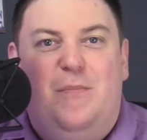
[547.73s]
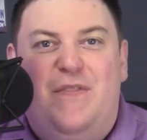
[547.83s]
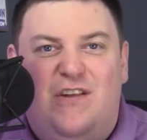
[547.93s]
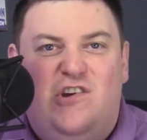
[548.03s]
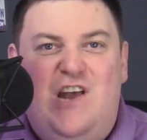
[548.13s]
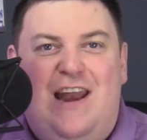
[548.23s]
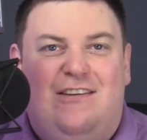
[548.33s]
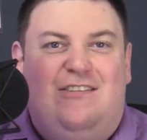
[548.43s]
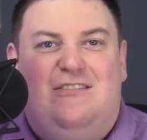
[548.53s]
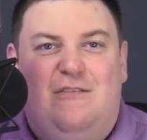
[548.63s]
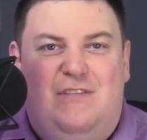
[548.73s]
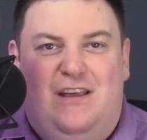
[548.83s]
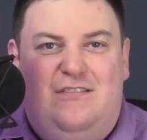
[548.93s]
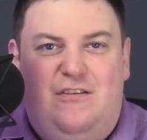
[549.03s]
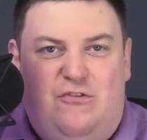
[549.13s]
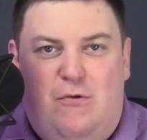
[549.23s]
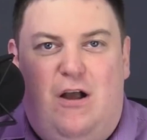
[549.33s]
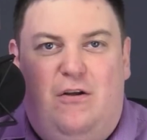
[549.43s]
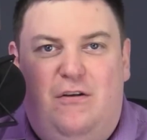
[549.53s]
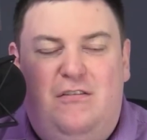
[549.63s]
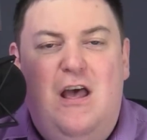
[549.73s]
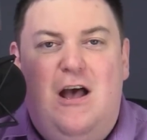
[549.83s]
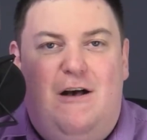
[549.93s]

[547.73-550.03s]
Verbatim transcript: but the genesis of this is truckers